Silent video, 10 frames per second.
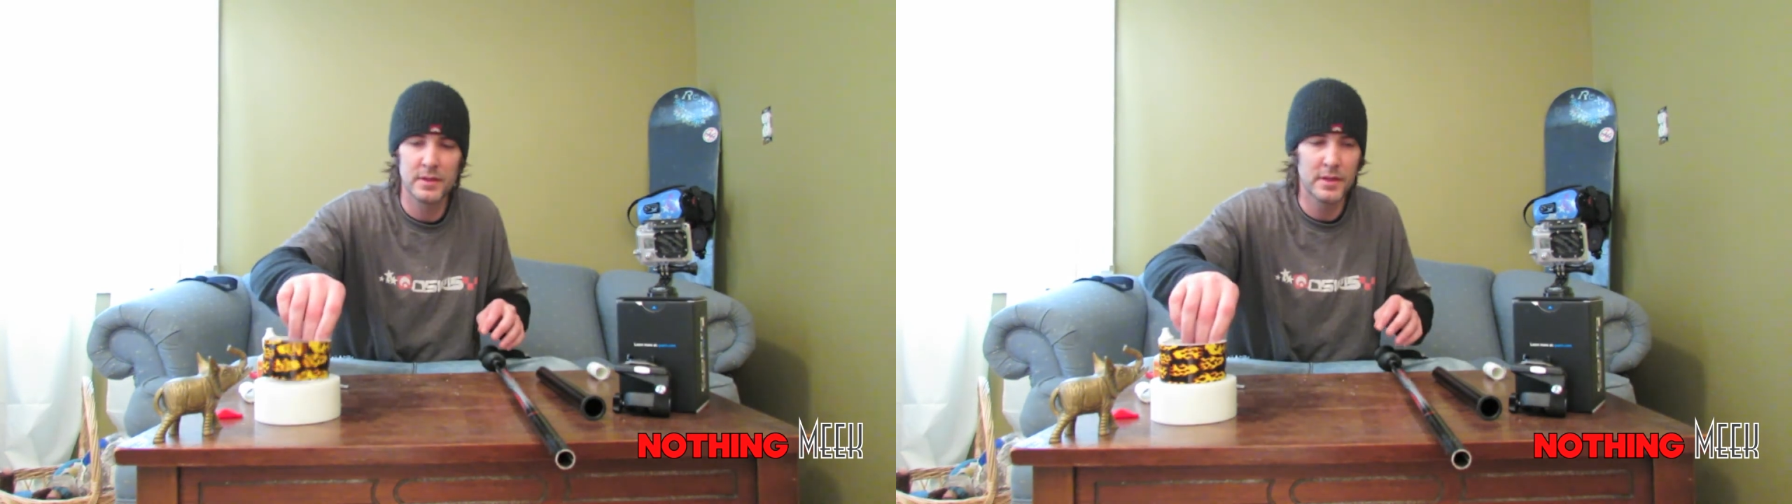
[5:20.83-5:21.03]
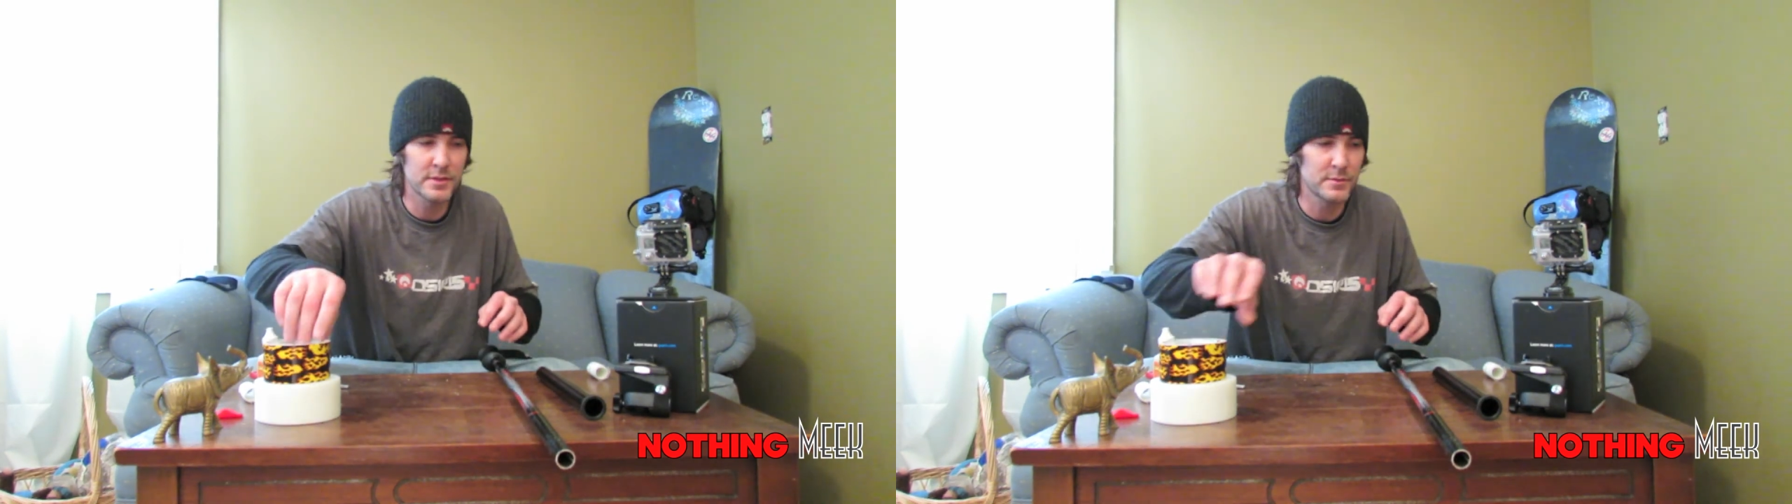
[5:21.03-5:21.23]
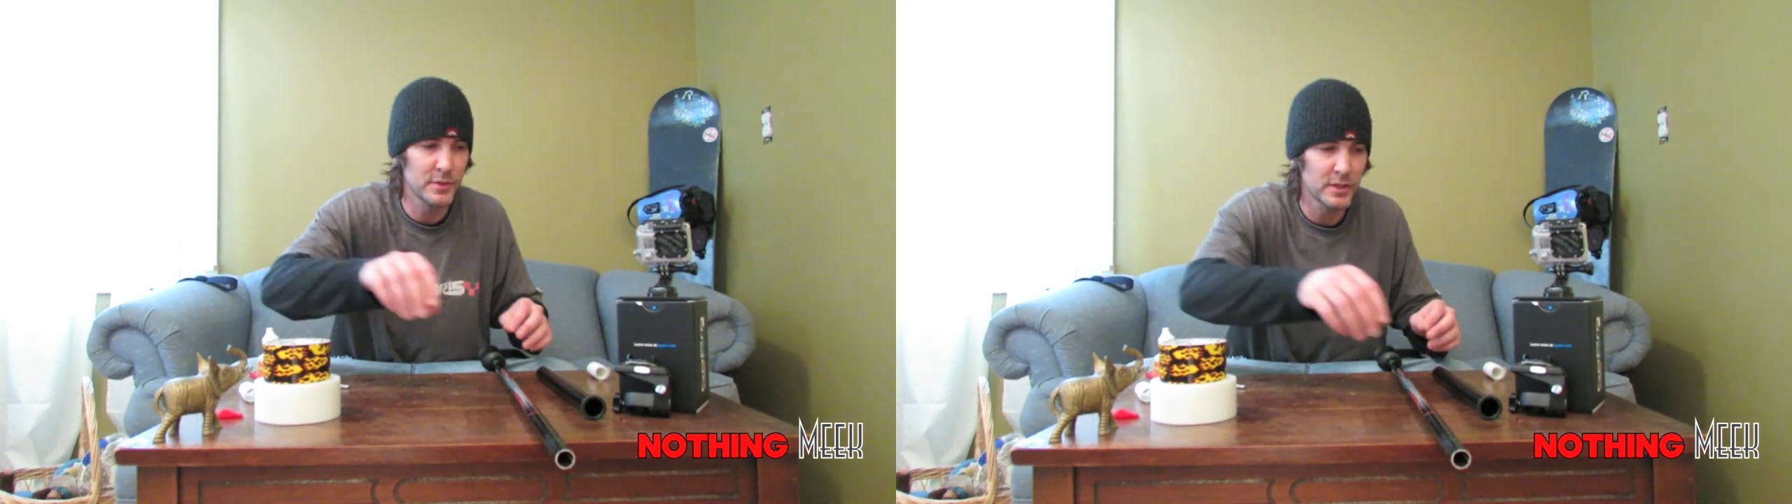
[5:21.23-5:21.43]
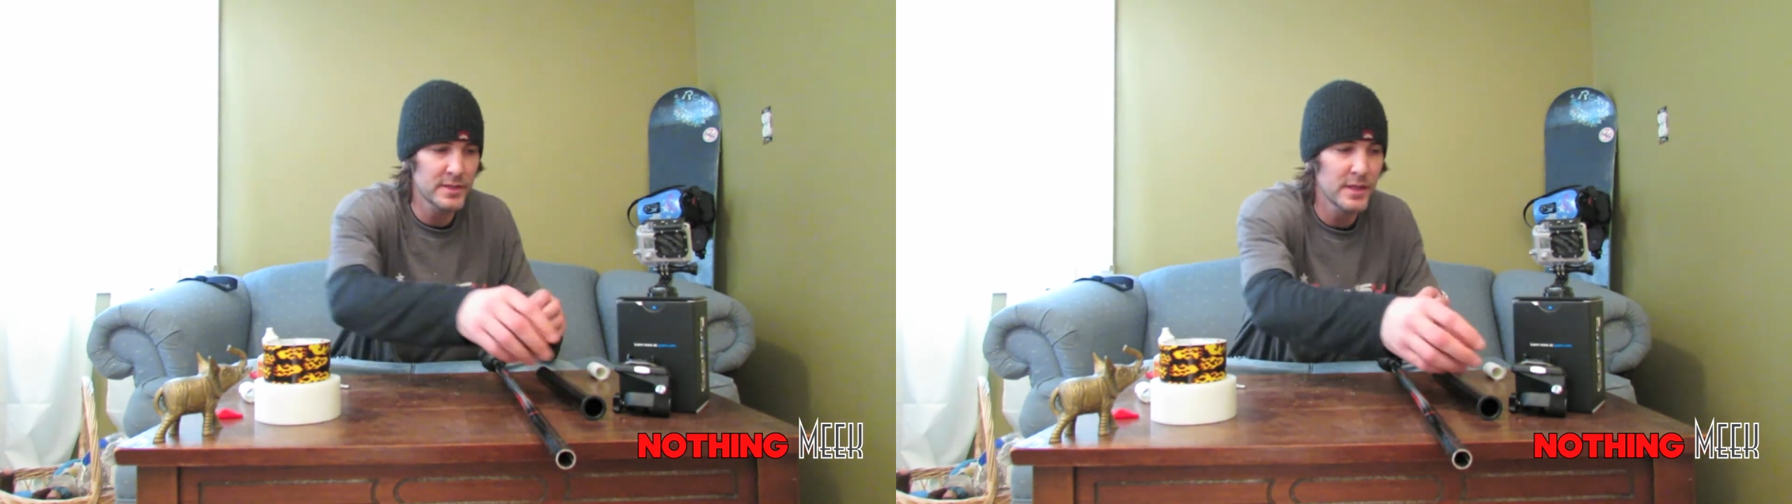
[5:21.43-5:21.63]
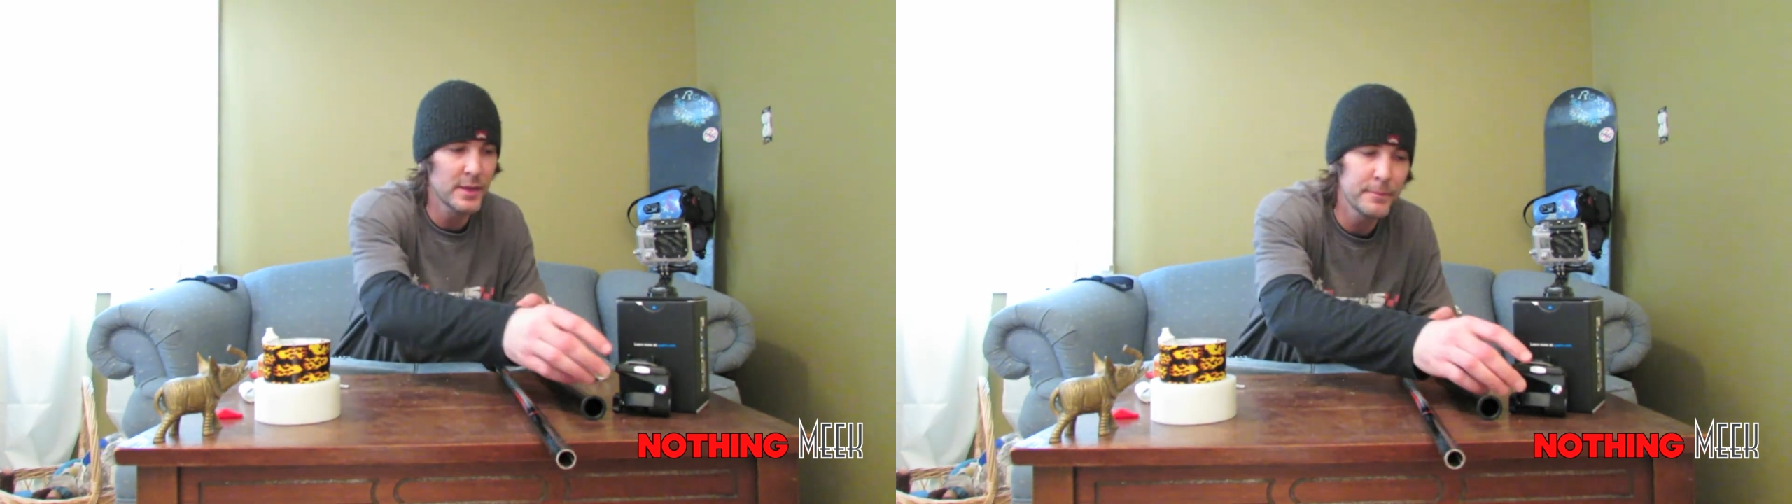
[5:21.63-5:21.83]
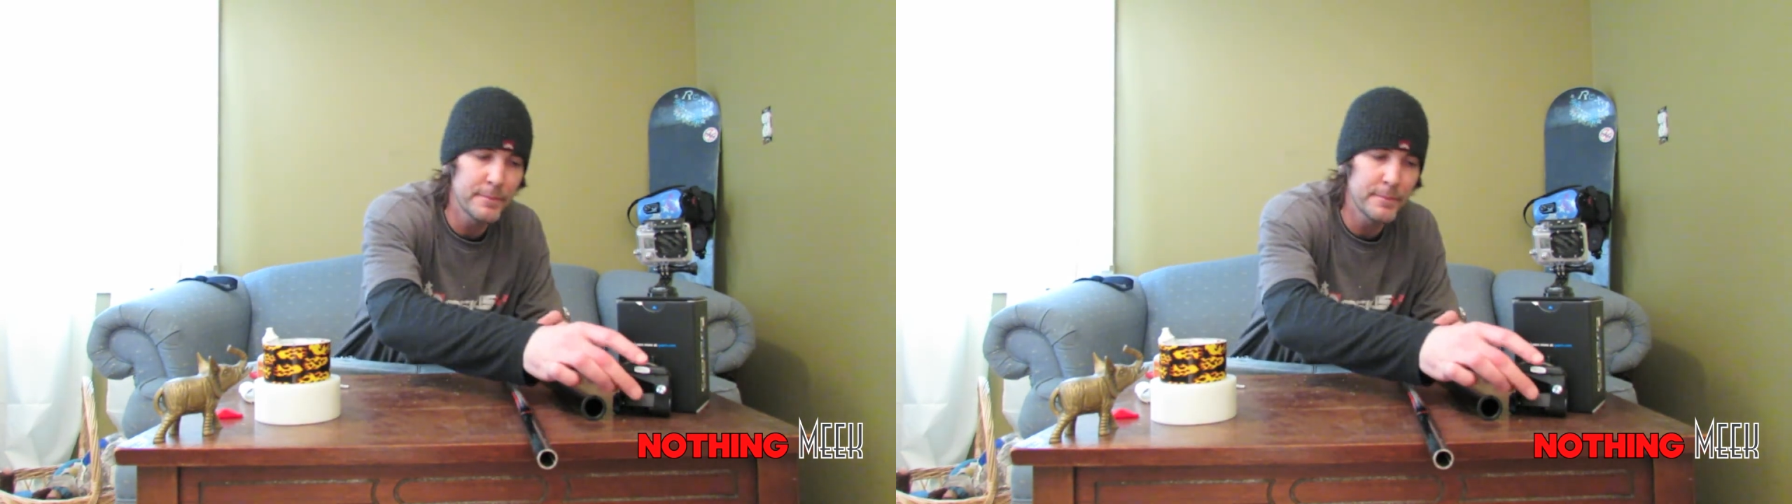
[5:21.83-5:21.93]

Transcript: got some duct tape,